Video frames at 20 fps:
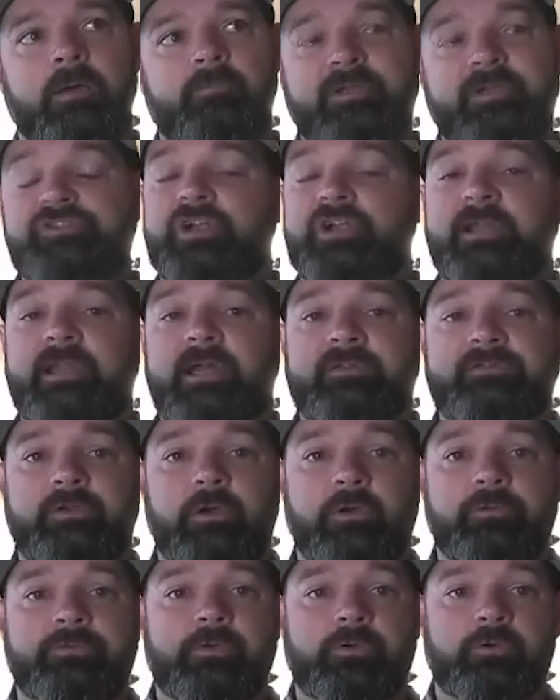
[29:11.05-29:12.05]
We try not to
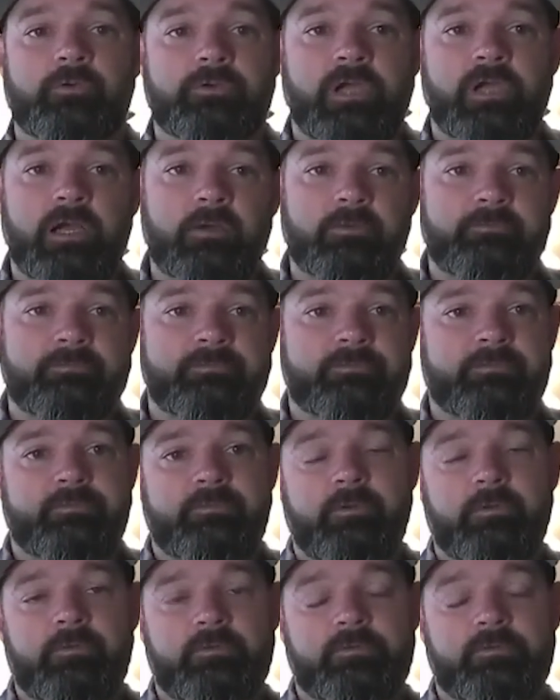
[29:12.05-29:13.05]
go
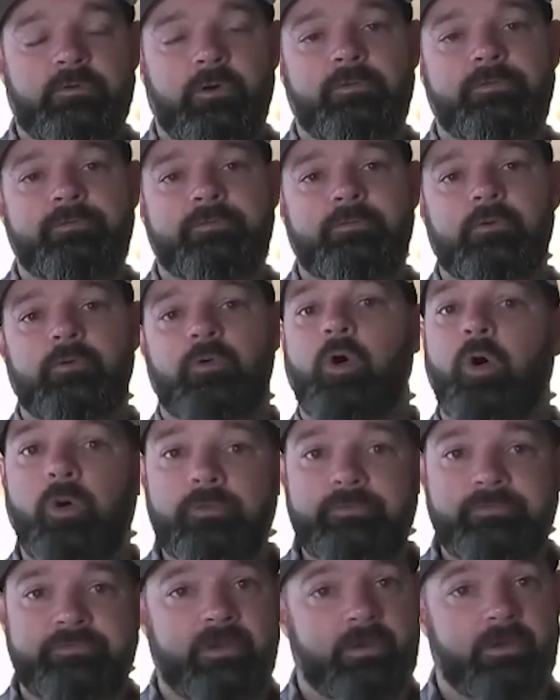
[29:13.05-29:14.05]
through
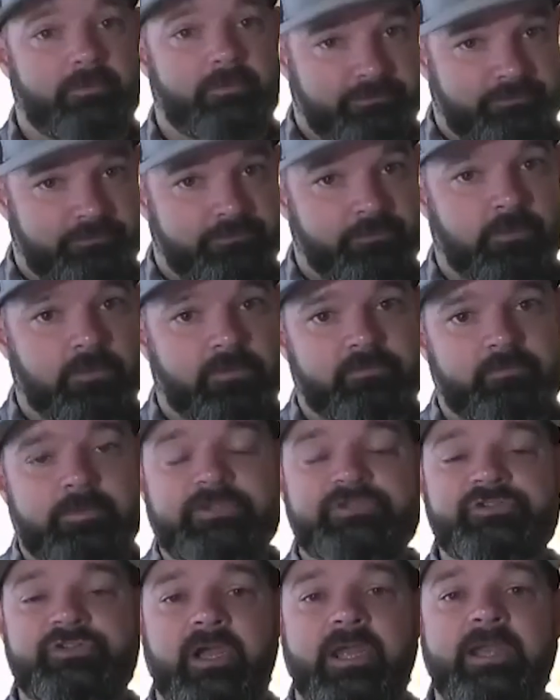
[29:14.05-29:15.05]
wholesale stores.
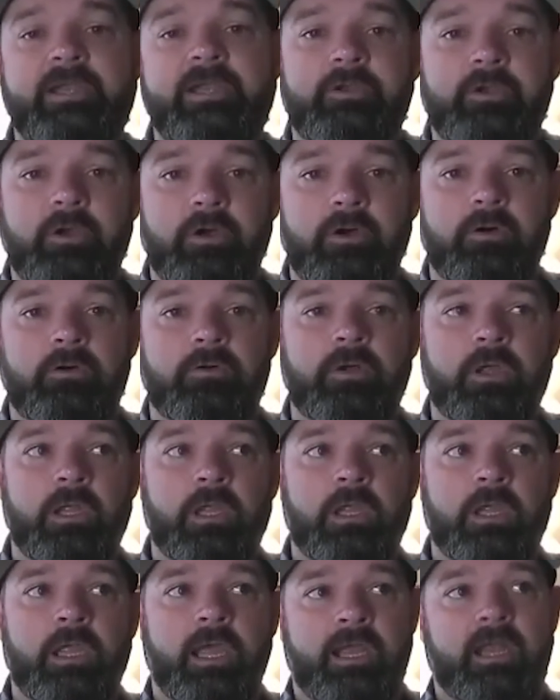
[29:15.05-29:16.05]
We try to go,
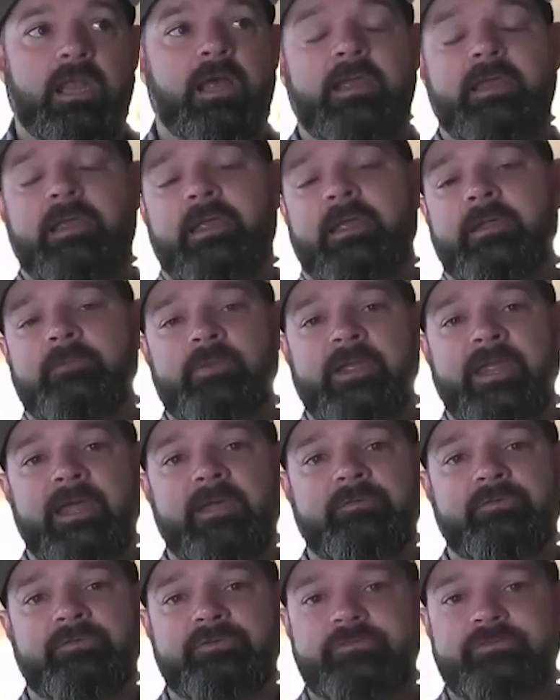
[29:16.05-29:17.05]
and we
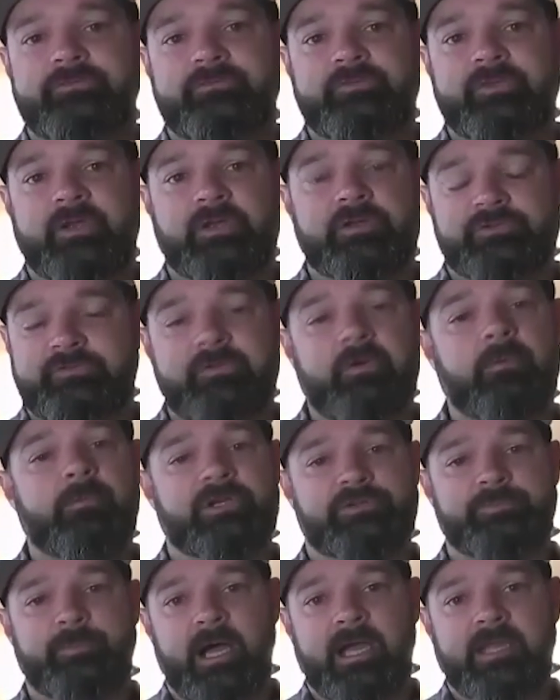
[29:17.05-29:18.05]
have so
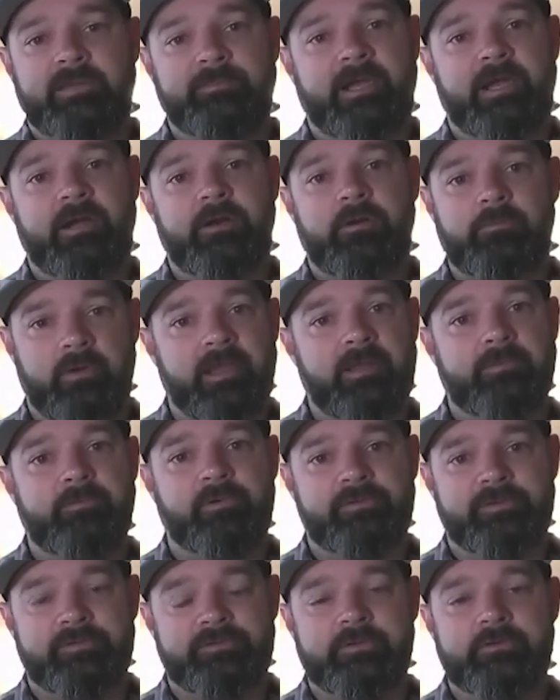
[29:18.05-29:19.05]
much buying power. We're
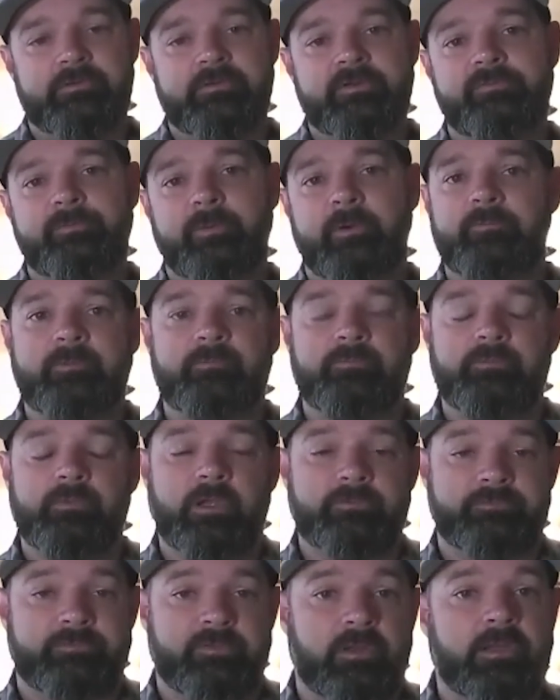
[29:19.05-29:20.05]
able to do this, but
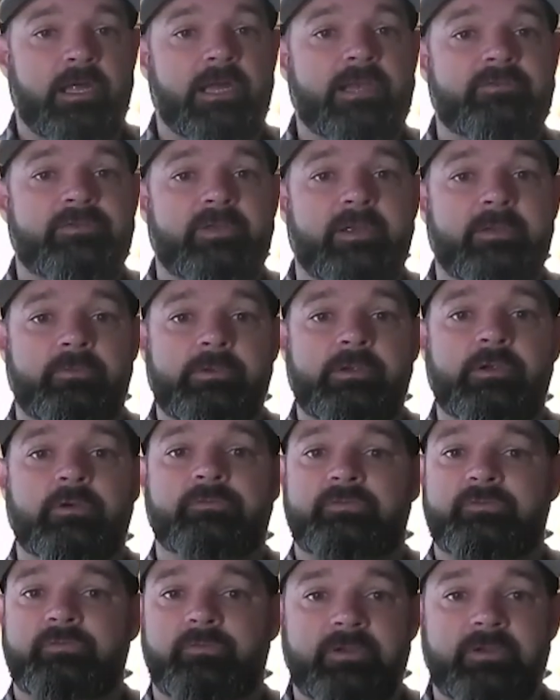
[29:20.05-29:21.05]
a lot of times we go
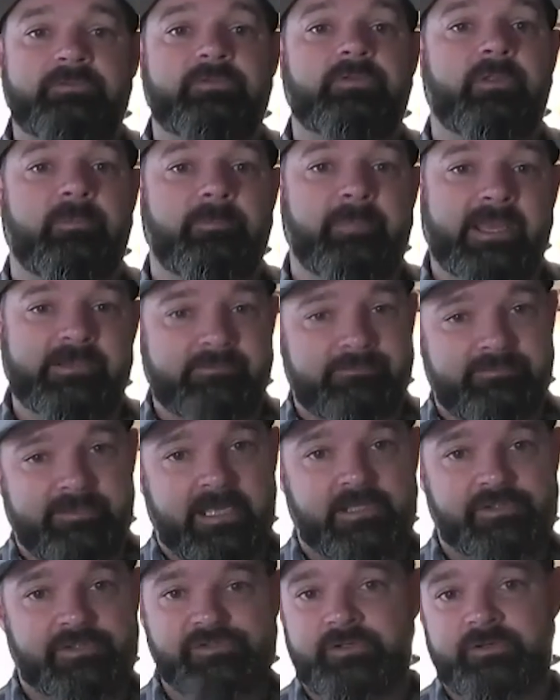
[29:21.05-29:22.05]
straight to the
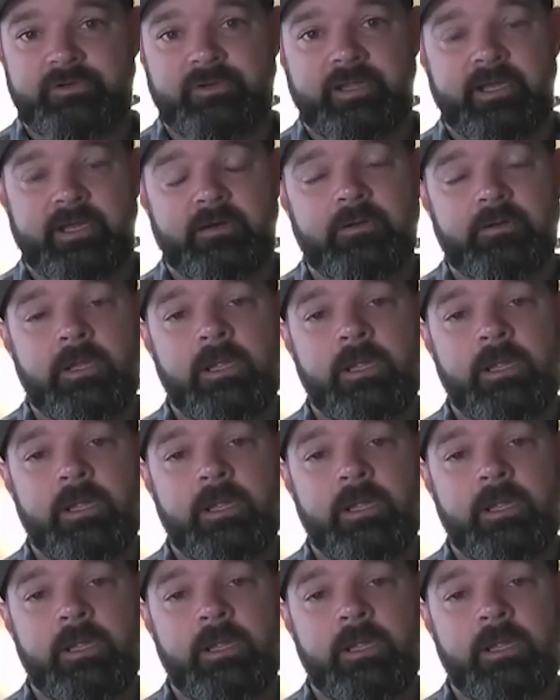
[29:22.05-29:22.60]
manufacturer now.